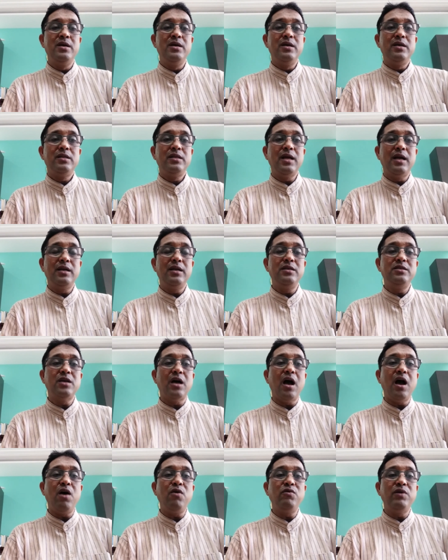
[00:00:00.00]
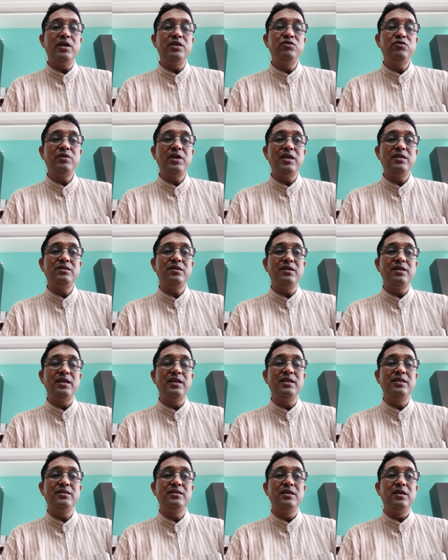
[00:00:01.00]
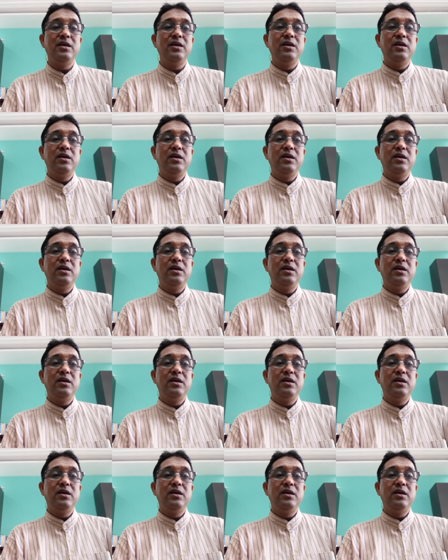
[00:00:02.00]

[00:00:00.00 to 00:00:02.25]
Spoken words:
That is how education is